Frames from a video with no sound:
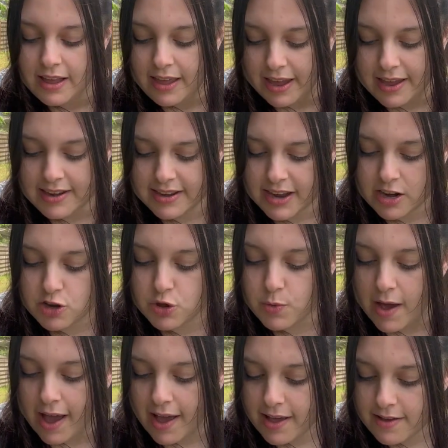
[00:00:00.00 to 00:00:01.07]
And again, you
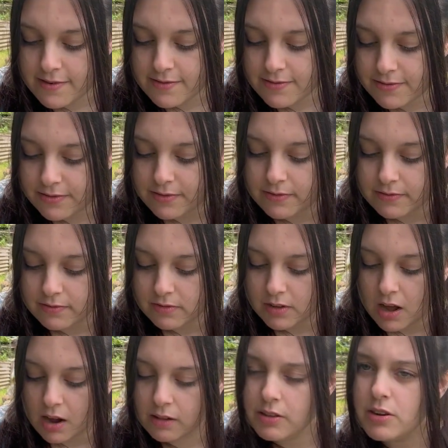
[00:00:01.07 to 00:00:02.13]
have
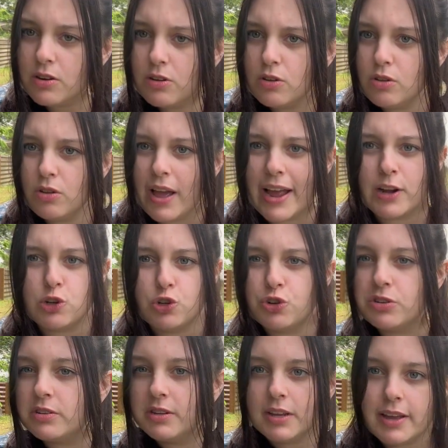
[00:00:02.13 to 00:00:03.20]
a little extra
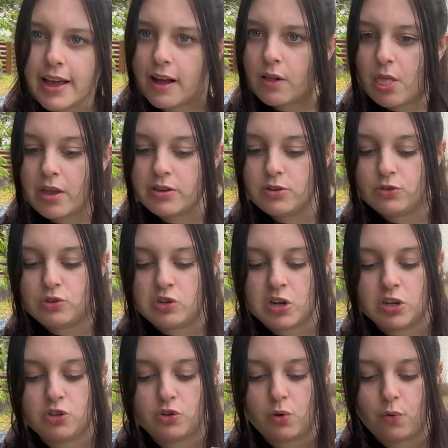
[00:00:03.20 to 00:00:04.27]
decal that you
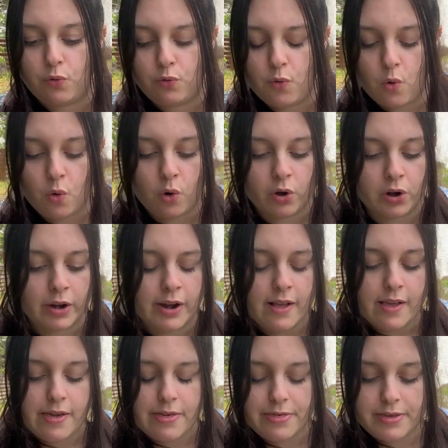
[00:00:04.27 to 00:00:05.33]
stitch for
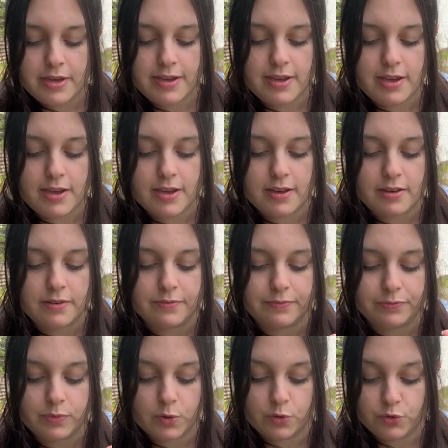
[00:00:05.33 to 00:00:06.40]
the
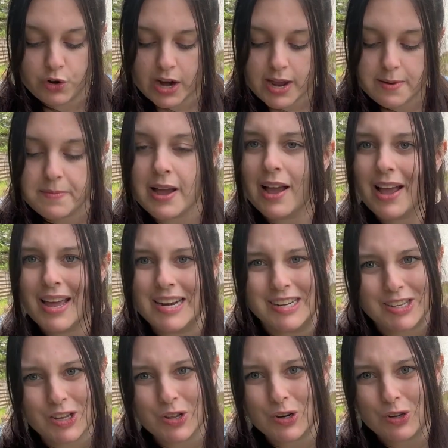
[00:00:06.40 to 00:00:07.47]
frame, and it's
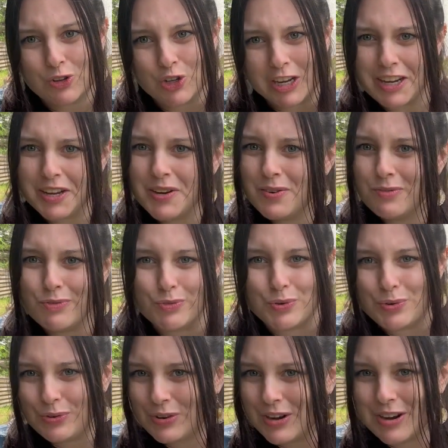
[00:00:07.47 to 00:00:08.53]
a little chicken
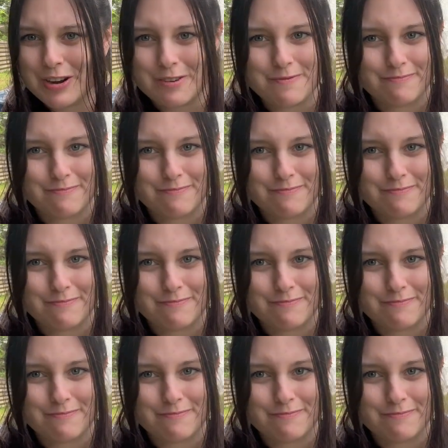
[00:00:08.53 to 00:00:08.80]
rooster